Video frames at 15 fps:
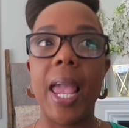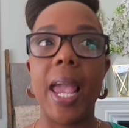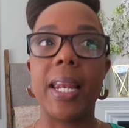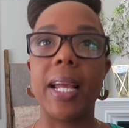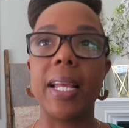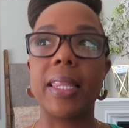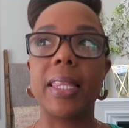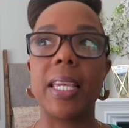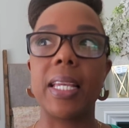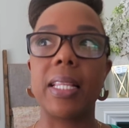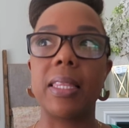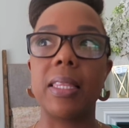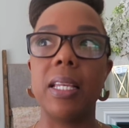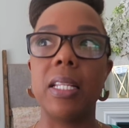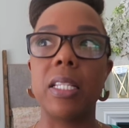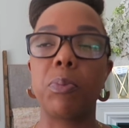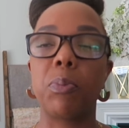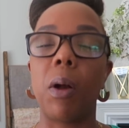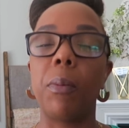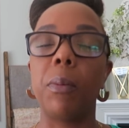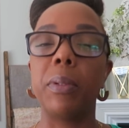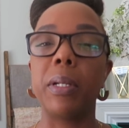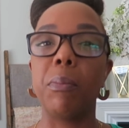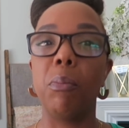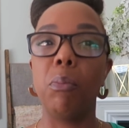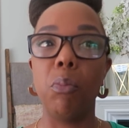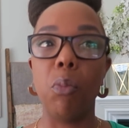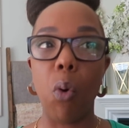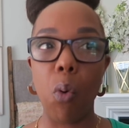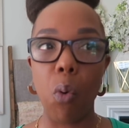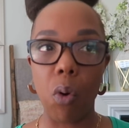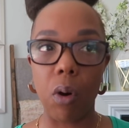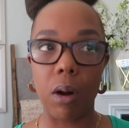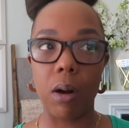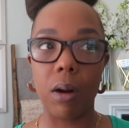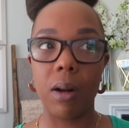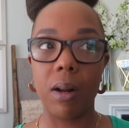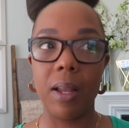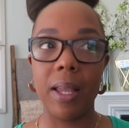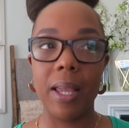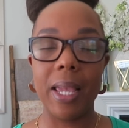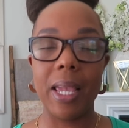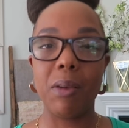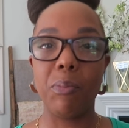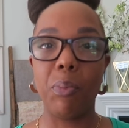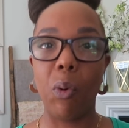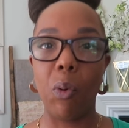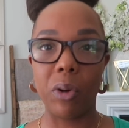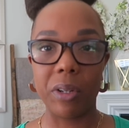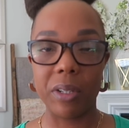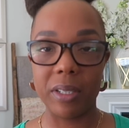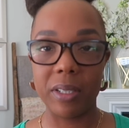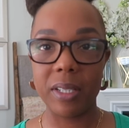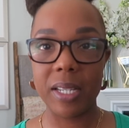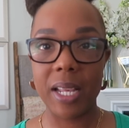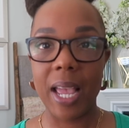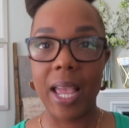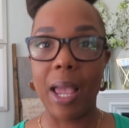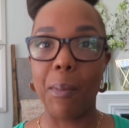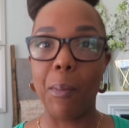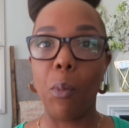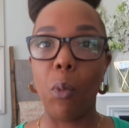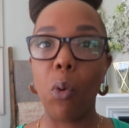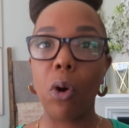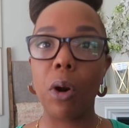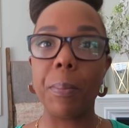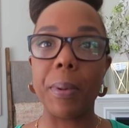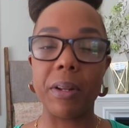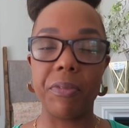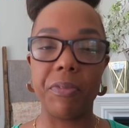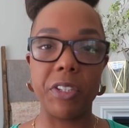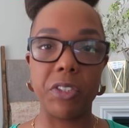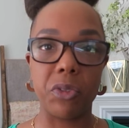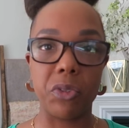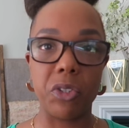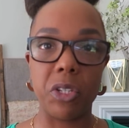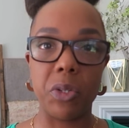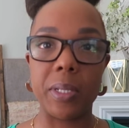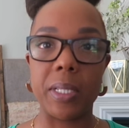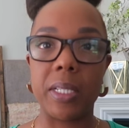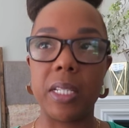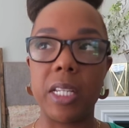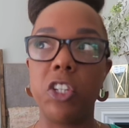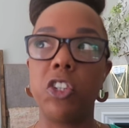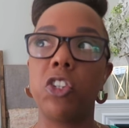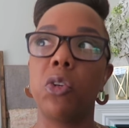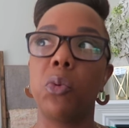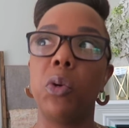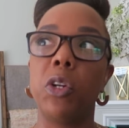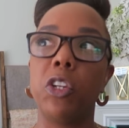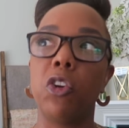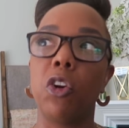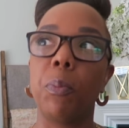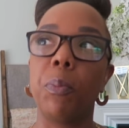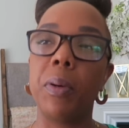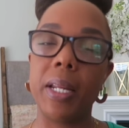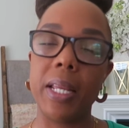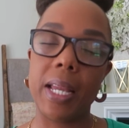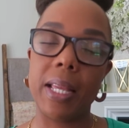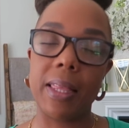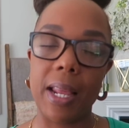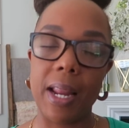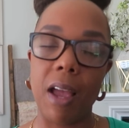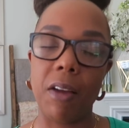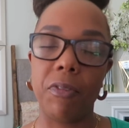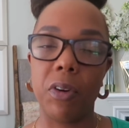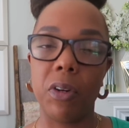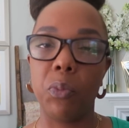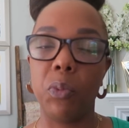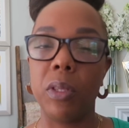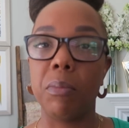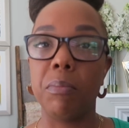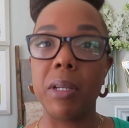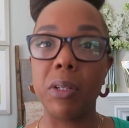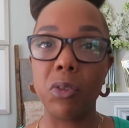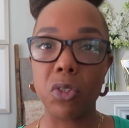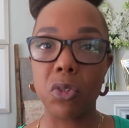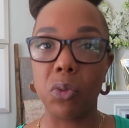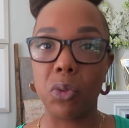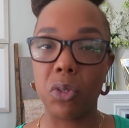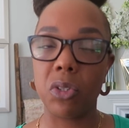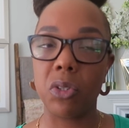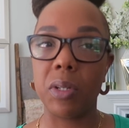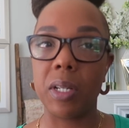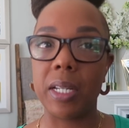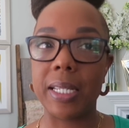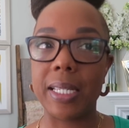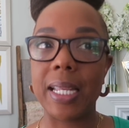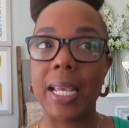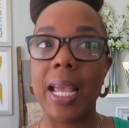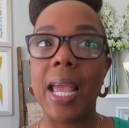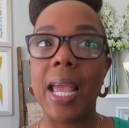And I think it's probably more important and more beneficial to you as a teacher when you're putting in that effort with middle school students